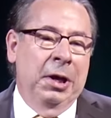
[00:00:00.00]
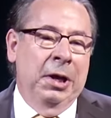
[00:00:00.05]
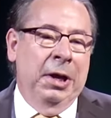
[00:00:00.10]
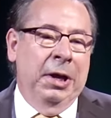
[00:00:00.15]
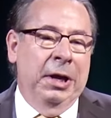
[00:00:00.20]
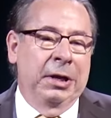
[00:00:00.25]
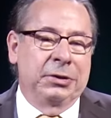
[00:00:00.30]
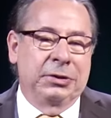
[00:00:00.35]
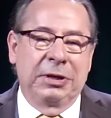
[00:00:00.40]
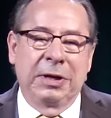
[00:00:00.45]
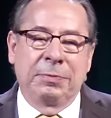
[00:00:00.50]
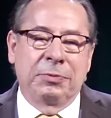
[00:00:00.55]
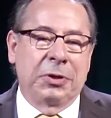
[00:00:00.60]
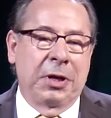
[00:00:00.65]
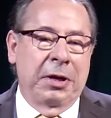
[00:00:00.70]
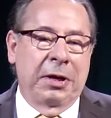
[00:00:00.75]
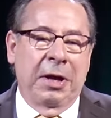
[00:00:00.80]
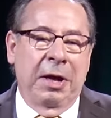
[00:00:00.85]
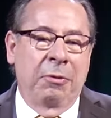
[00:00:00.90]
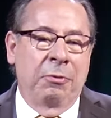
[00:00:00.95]
it seems
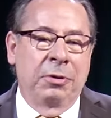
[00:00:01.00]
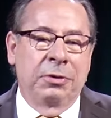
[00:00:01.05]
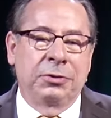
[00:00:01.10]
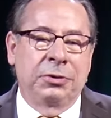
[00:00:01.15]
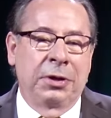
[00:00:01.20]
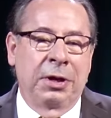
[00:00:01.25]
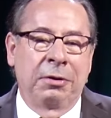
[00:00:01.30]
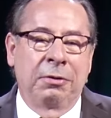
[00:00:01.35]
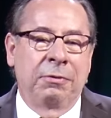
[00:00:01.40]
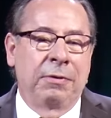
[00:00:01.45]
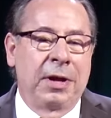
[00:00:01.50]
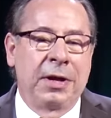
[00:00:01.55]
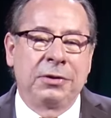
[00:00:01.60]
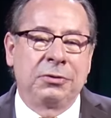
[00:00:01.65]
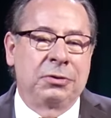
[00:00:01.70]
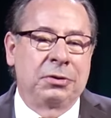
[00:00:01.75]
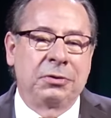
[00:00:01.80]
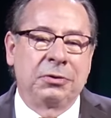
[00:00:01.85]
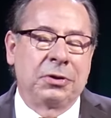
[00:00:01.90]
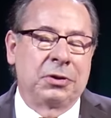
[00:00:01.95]
like our
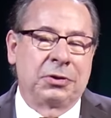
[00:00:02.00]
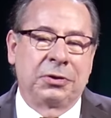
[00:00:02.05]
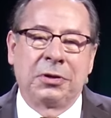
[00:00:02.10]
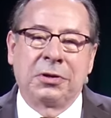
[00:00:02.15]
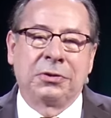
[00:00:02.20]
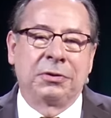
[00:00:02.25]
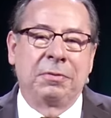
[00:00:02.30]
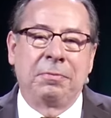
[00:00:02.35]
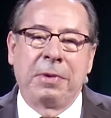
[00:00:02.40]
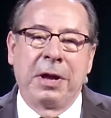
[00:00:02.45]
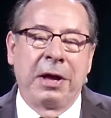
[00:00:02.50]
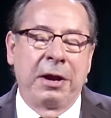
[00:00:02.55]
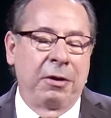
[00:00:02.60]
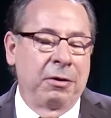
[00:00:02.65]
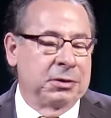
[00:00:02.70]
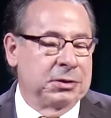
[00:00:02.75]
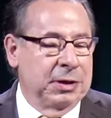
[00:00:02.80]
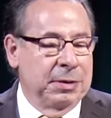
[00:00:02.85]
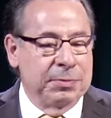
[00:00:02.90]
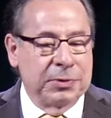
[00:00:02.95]
generation just doesn't matter.
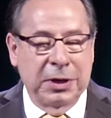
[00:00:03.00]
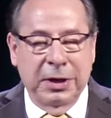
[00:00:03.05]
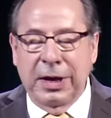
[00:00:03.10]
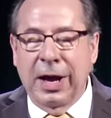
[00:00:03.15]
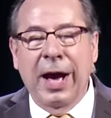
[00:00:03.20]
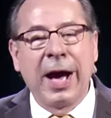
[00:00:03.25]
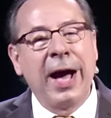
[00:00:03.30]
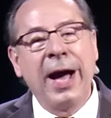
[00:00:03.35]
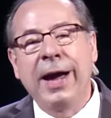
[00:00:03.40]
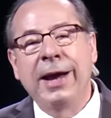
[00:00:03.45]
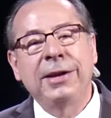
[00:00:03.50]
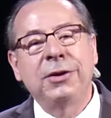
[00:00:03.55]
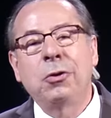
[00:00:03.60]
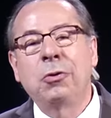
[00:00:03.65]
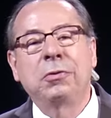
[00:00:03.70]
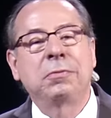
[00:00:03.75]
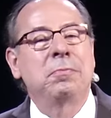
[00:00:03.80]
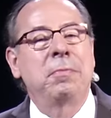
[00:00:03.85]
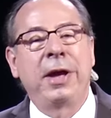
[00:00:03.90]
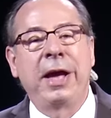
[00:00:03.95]
It seems like I
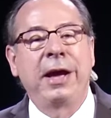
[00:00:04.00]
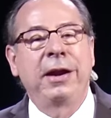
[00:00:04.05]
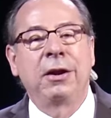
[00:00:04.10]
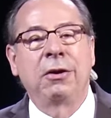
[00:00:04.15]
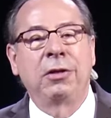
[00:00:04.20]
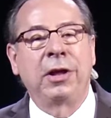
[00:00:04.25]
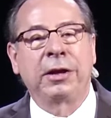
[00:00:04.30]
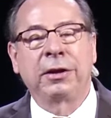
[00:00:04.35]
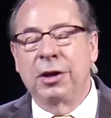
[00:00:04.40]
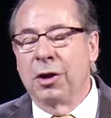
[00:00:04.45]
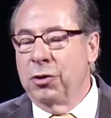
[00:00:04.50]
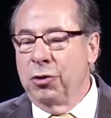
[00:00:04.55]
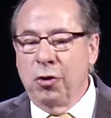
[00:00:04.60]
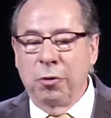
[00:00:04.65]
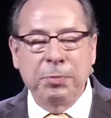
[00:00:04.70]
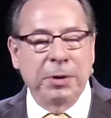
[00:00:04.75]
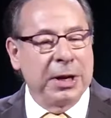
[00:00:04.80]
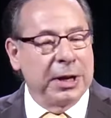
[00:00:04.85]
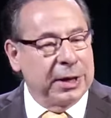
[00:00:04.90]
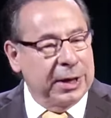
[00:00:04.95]
don't matter. Like
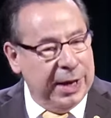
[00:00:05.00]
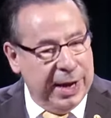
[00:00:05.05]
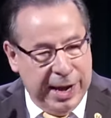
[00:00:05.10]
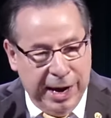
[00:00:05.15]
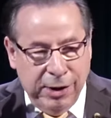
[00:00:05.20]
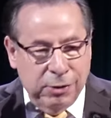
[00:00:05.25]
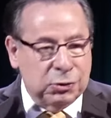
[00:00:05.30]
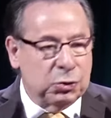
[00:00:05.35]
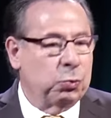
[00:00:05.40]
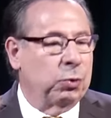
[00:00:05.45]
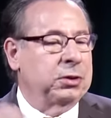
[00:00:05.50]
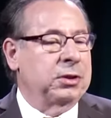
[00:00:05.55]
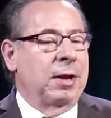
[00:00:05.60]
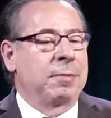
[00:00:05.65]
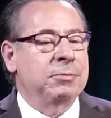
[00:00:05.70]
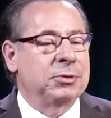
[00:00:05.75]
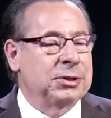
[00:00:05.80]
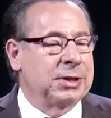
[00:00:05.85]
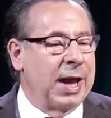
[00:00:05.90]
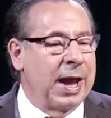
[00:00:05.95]
nobody cares what I'm
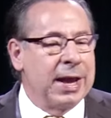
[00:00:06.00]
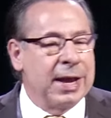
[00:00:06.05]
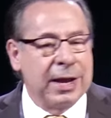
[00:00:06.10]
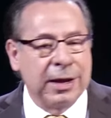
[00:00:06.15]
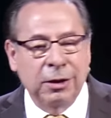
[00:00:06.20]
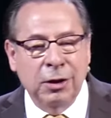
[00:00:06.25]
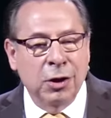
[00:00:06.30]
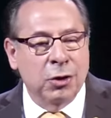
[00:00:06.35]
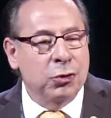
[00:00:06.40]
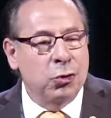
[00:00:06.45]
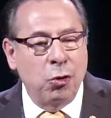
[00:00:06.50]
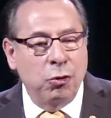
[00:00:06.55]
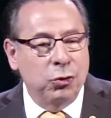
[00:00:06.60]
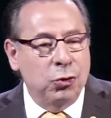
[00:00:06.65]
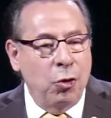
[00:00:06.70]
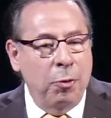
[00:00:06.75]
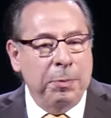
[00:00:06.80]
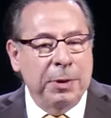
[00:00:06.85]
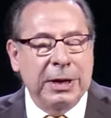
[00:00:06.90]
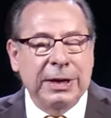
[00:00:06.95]
saying.
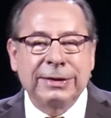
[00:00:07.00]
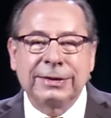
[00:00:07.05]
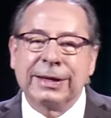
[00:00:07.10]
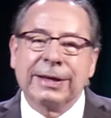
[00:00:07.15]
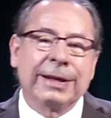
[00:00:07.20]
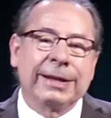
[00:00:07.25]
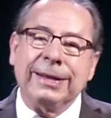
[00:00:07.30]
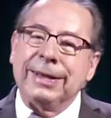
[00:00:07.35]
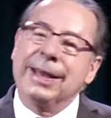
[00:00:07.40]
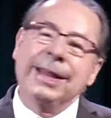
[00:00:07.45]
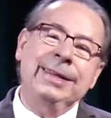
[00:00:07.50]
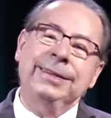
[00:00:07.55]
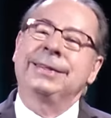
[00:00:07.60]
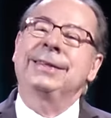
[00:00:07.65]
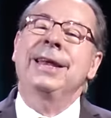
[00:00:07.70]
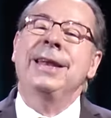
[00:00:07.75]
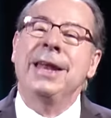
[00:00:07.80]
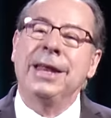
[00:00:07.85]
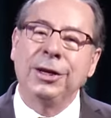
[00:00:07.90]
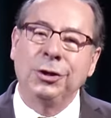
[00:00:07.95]
Nobody's
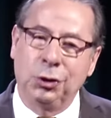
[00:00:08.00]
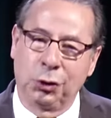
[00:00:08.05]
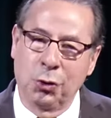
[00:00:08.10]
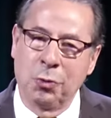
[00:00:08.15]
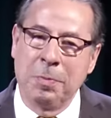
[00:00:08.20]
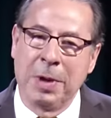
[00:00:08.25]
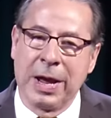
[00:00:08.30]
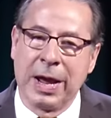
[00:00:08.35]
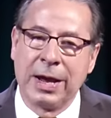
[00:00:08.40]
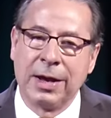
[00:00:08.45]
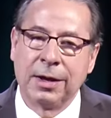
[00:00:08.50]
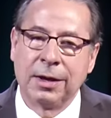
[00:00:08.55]
listening to me.